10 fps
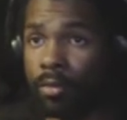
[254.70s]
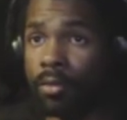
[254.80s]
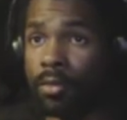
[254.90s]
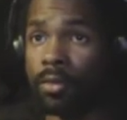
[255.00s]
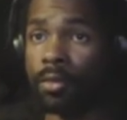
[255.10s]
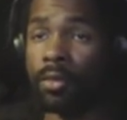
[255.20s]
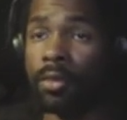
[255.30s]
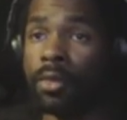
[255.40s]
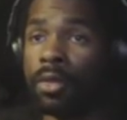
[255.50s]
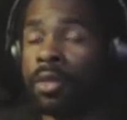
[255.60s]

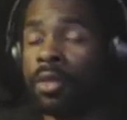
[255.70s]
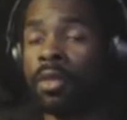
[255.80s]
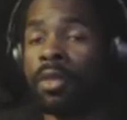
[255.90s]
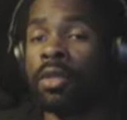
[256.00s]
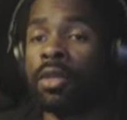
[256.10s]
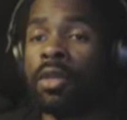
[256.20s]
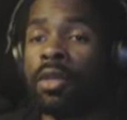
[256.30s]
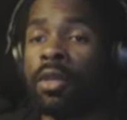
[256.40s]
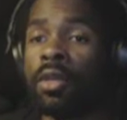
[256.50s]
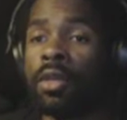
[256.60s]

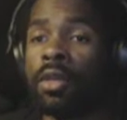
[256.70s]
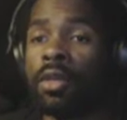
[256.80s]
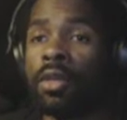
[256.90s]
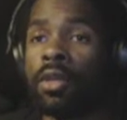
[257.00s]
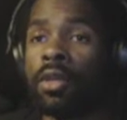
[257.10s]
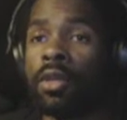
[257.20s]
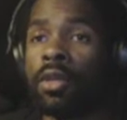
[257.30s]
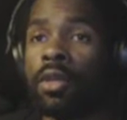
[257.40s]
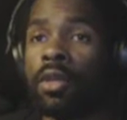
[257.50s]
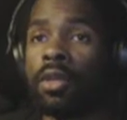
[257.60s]

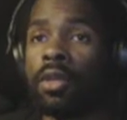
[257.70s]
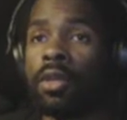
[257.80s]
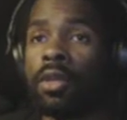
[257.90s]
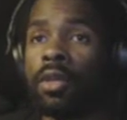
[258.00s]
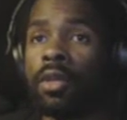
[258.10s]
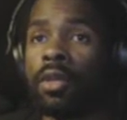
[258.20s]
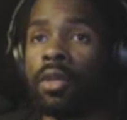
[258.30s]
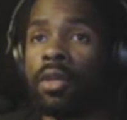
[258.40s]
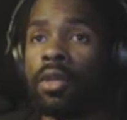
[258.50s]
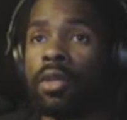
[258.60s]

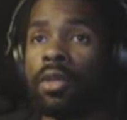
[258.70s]
(silence)